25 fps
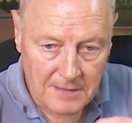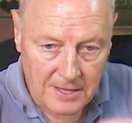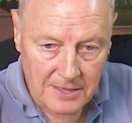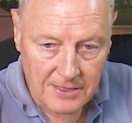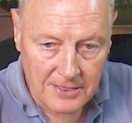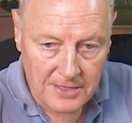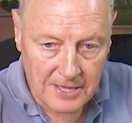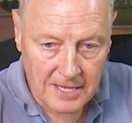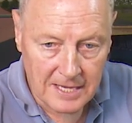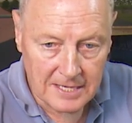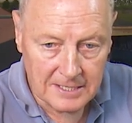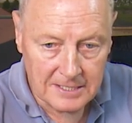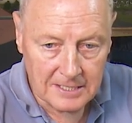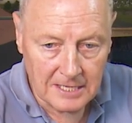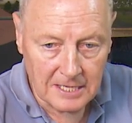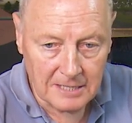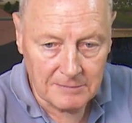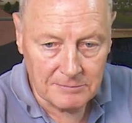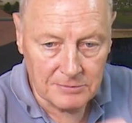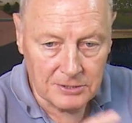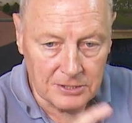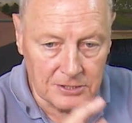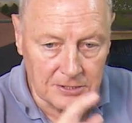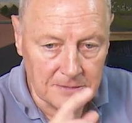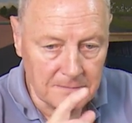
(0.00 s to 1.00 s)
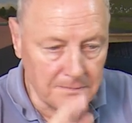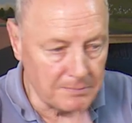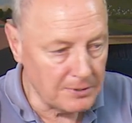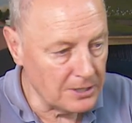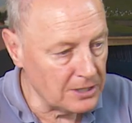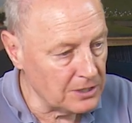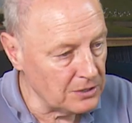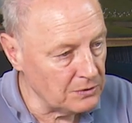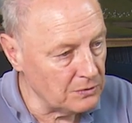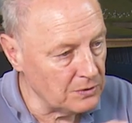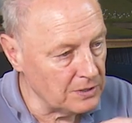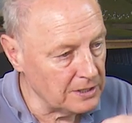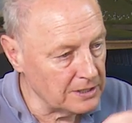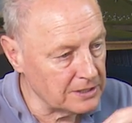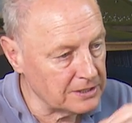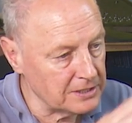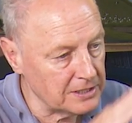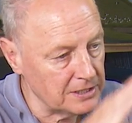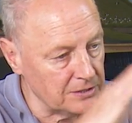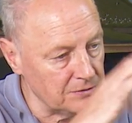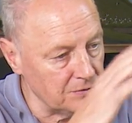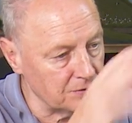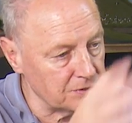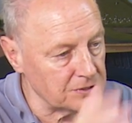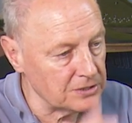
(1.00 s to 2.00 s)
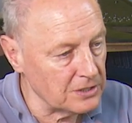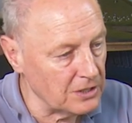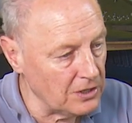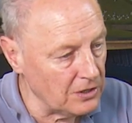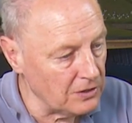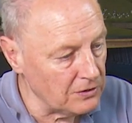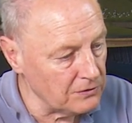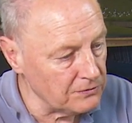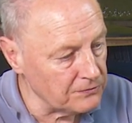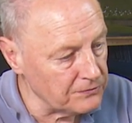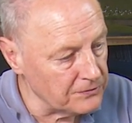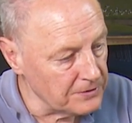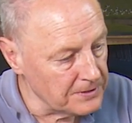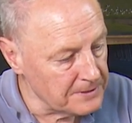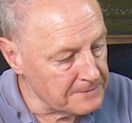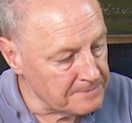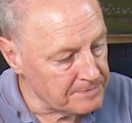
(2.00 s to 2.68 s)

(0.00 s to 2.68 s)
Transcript: Then I'm going to blow a coat of